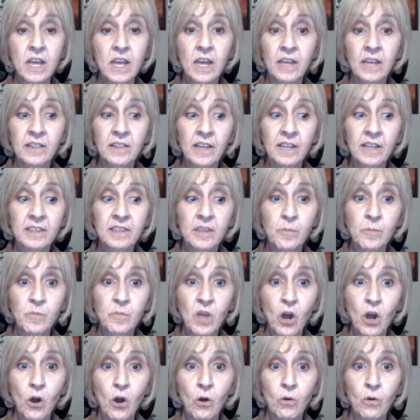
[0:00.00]
and let them
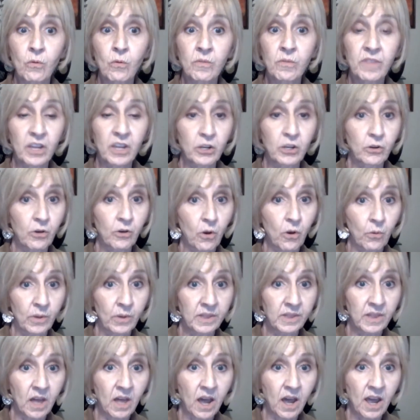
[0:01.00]
know that you're
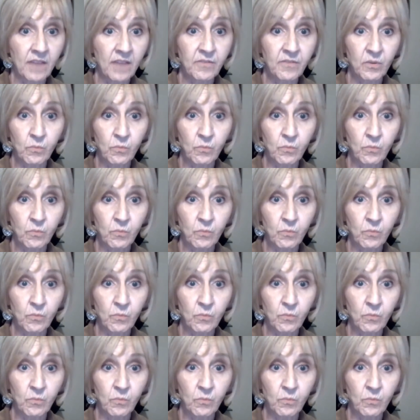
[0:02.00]
going live